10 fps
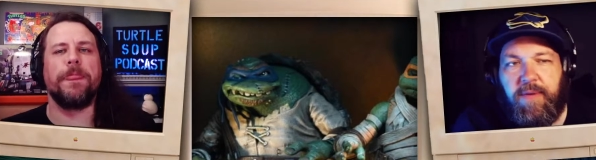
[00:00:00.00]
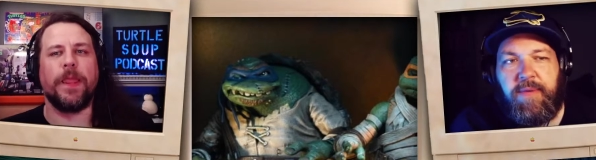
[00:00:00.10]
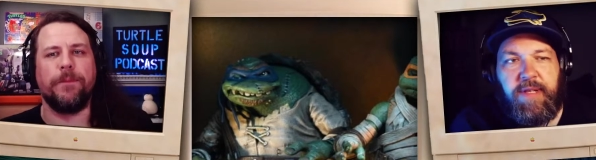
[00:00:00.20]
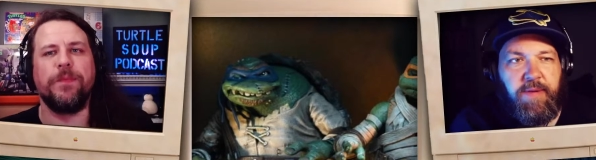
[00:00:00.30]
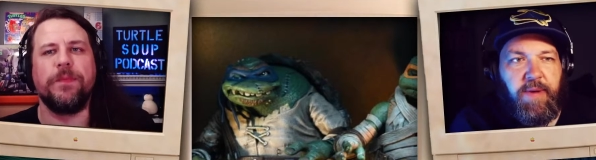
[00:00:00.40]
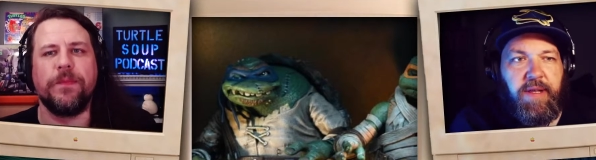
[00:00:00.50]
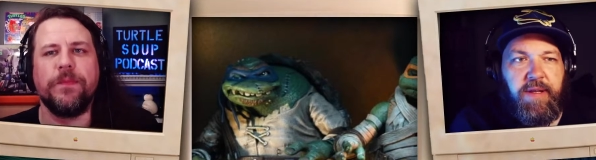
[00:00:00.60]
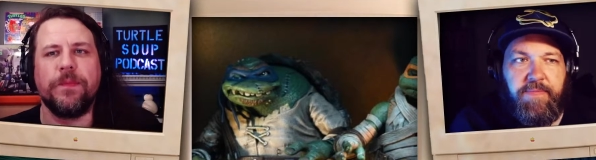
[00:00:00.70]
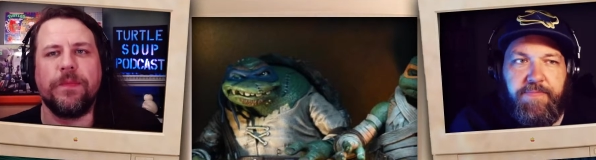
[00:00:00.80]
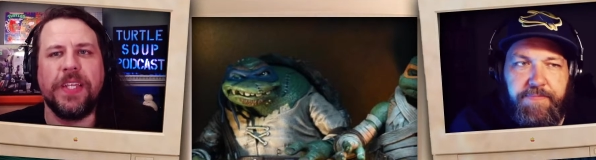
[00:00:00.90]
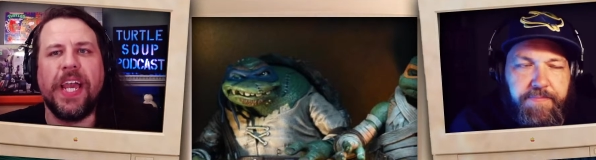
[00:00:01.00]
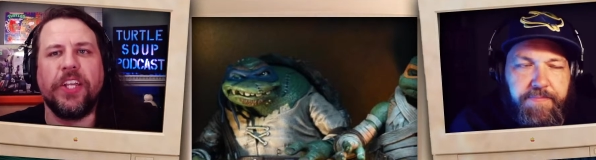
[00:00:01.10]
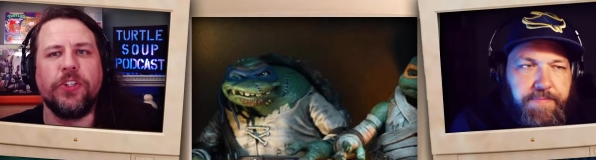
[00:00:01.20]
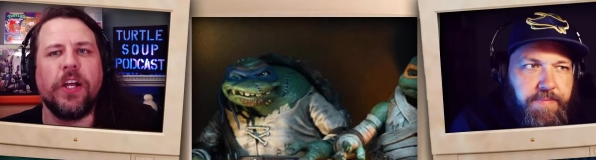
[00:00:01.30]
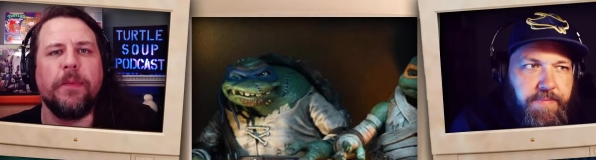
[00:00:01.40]
Speaker 1: When we talk about... Yeah, you're
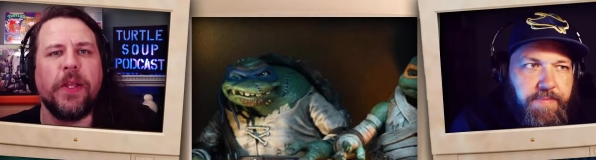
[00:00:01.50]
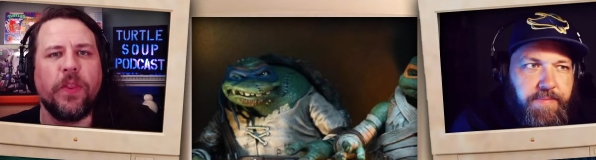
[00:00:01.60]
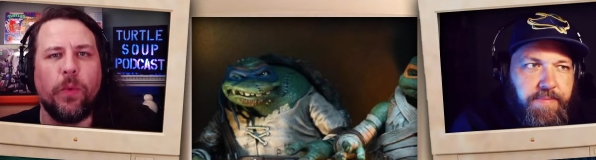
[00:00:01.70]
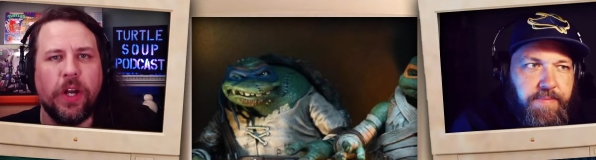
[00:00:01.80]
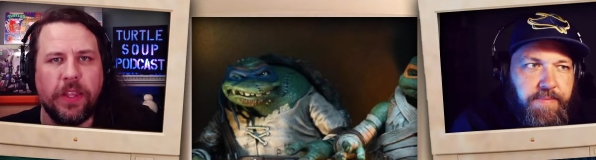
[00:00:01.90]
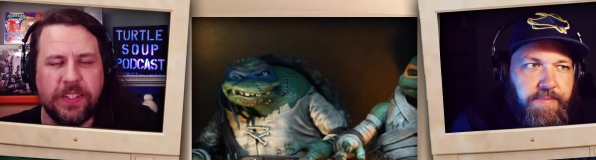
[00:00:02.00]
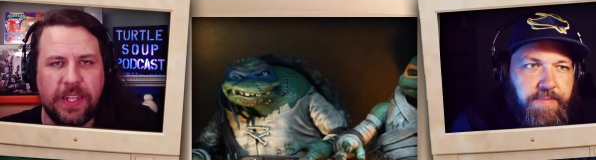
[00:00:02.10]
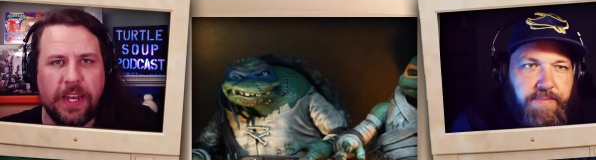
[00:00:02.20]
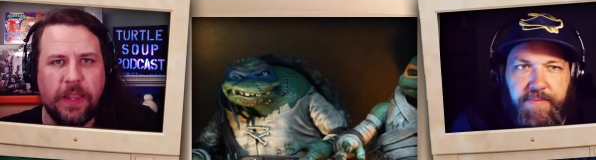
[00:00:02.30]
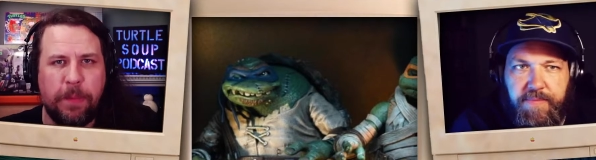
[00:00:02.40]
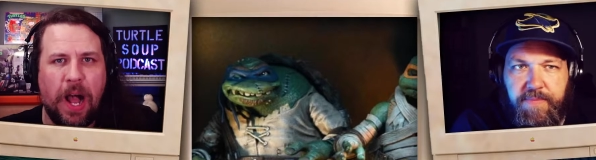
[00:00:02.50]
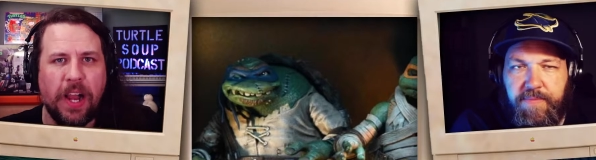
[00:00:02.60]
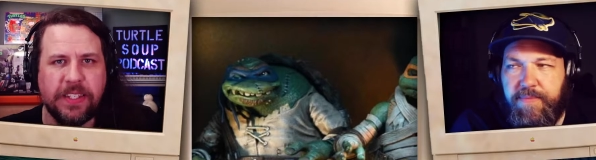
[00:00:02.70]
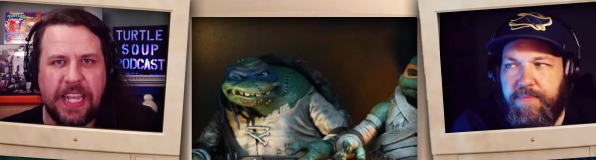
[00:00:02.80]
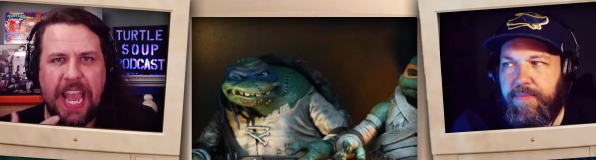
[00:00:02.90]
talking about the one on the side of the
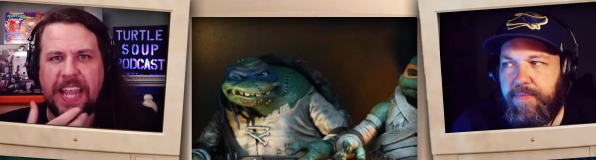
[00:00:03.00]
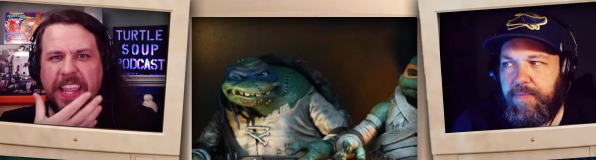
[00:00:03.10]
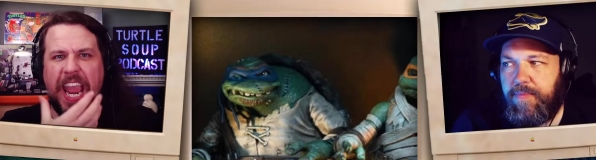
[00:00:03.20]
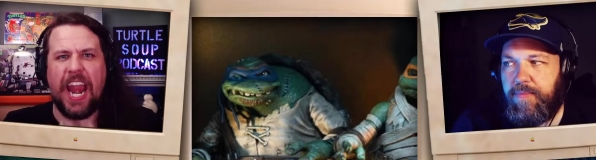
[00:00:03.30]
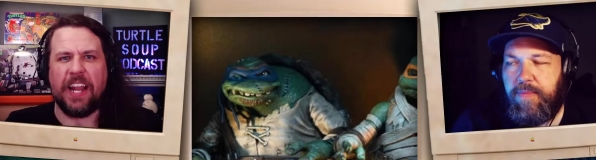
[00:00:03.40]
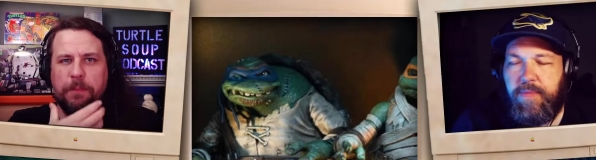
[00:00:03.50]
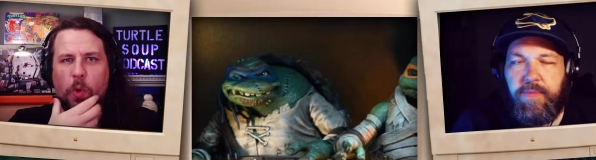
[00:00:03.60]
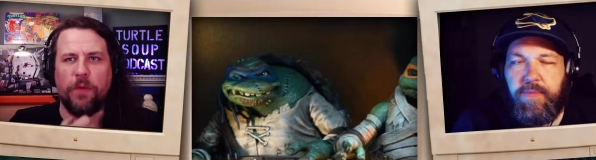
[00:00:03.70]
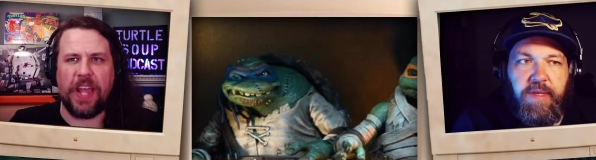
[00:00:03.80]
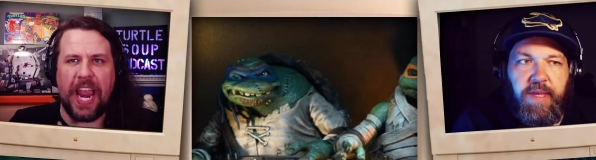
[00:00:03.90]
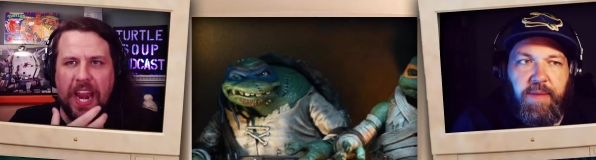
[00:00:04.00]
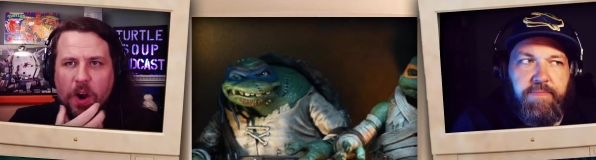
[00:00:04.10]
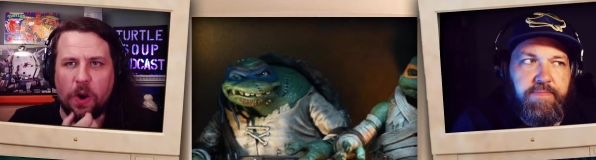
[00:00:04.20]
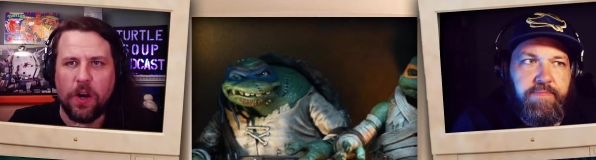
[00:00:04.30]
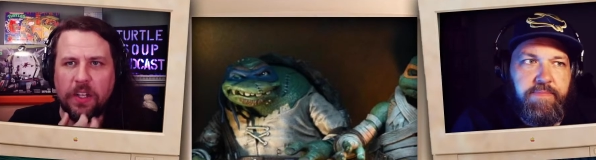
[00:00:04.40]
box that had the more of the hair,
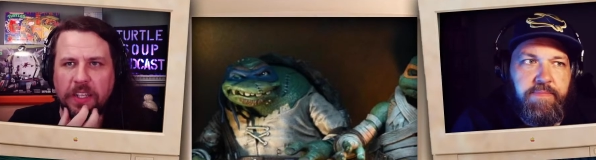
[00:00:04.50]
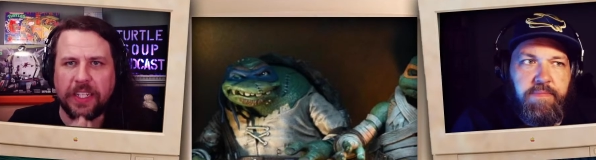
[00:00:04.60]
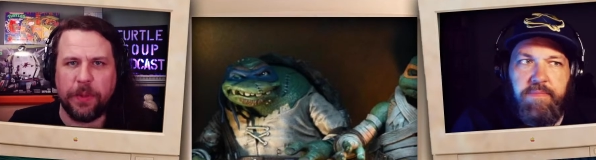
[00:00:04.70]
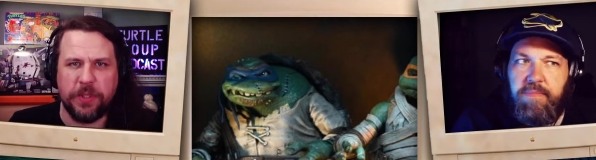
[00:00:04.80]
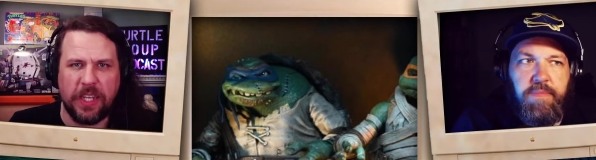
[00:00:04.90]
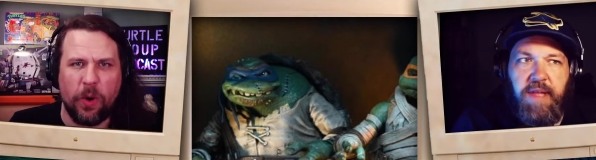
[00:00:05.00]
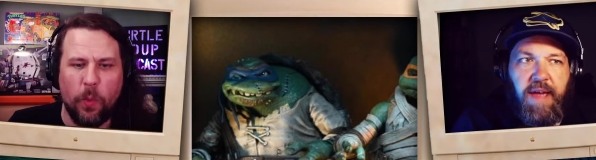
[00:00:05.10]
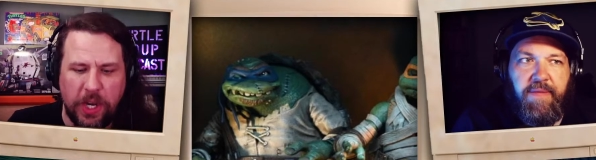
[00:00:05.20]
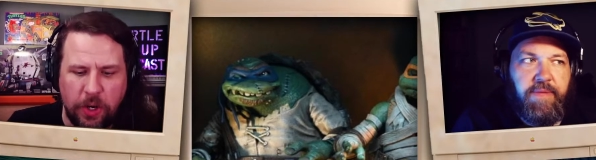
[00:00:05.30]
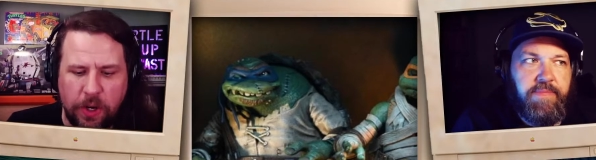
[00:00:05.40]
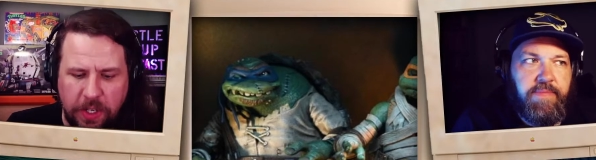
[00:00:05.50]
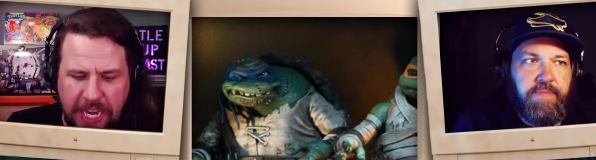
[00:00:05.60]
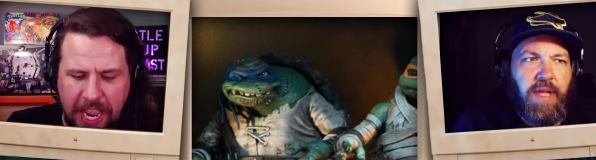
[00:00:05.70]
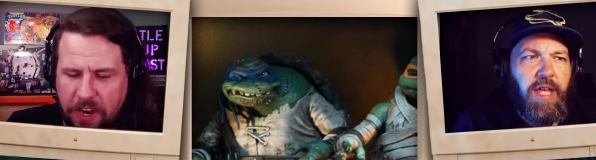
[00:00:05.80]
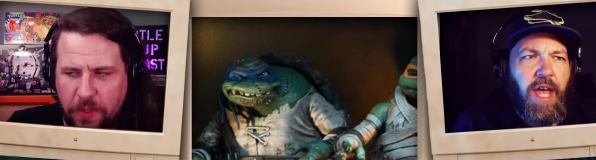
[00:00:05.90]
yep. like that was like a yeah, render. Right.
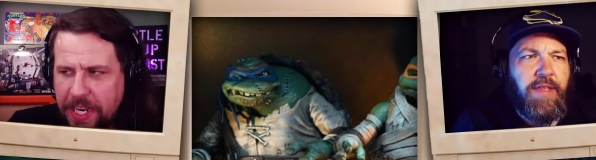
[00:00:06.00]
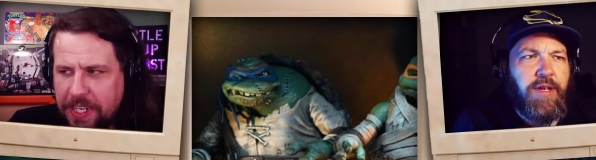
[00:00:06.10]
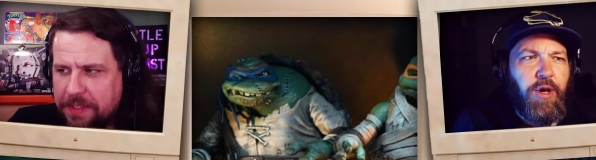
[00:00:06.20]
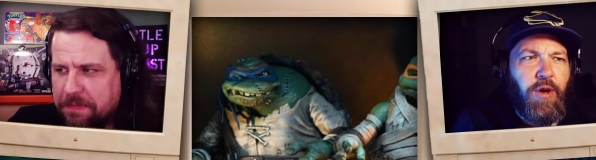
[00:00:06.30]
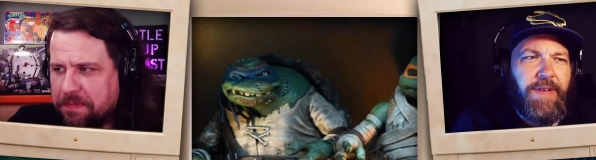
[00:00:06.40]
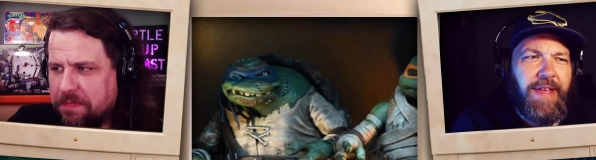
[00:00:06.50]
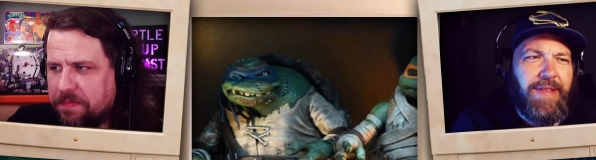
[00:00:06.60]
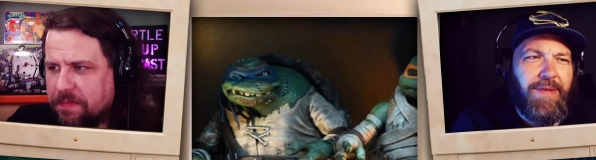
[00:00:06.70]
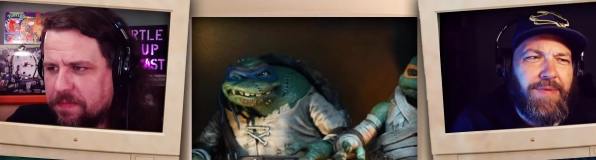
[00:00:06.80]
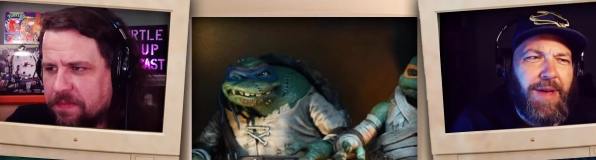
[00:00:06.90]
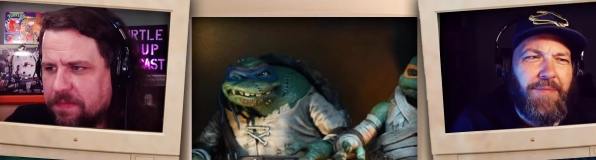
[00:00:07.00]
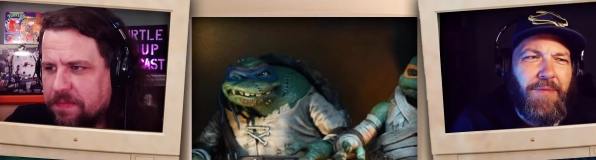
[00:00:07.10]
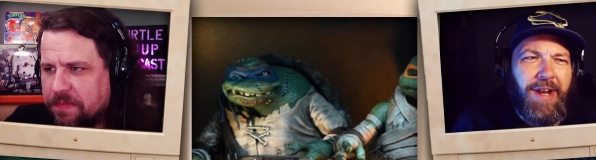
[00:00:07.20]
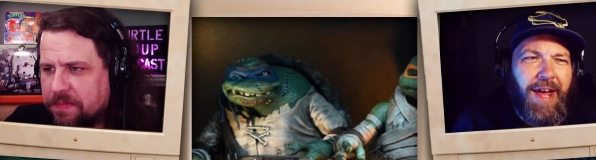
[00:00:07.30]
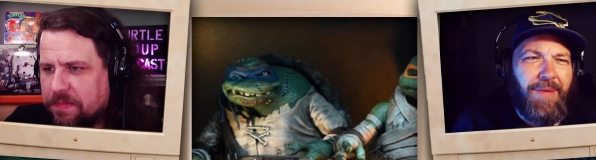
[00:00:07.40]
Yeah,
Speaker 2: and, no, the, and that... the goof, and the like
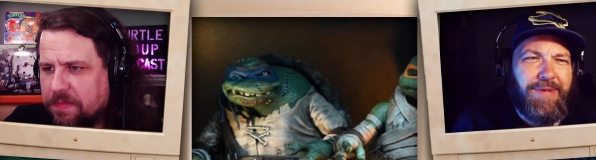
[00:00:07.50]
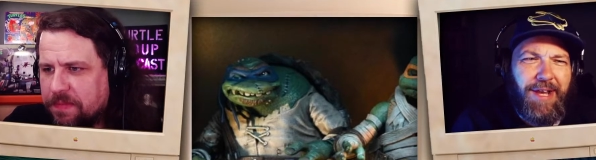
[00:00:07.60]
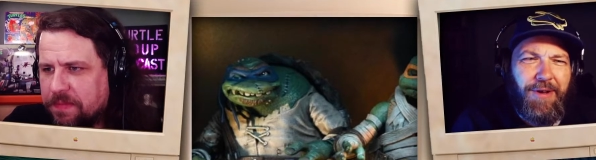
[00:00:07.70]
one eye was like